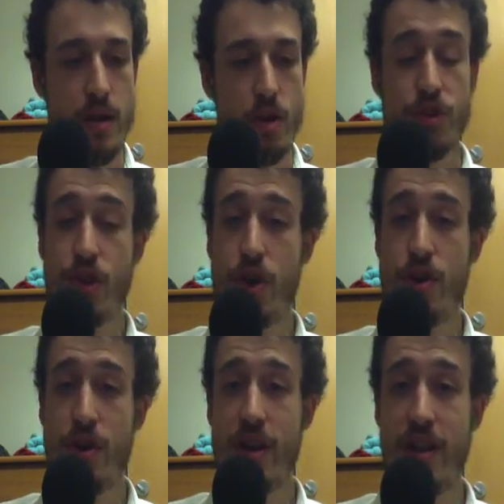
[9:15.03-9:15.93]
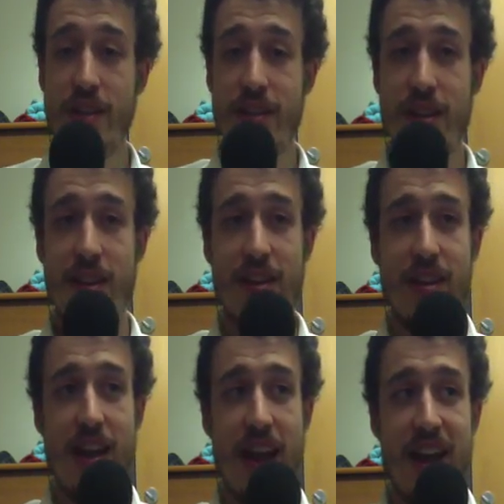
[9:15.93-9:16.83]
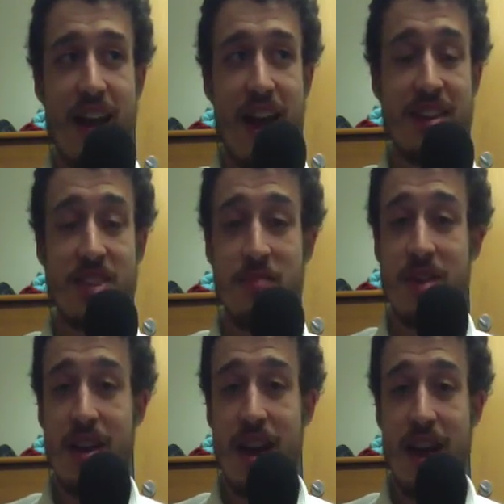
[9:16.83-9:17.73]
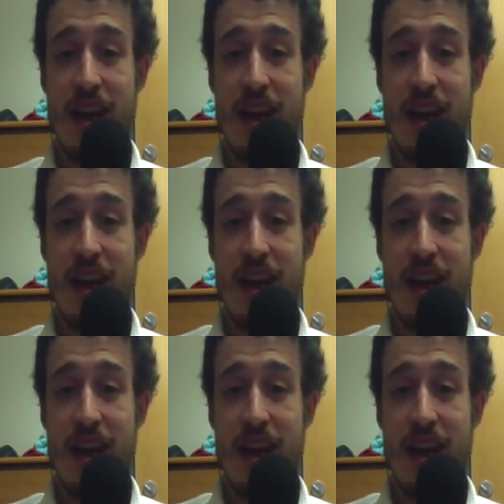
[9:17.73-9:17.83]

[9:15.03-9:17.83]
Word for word: So, as I'm uh,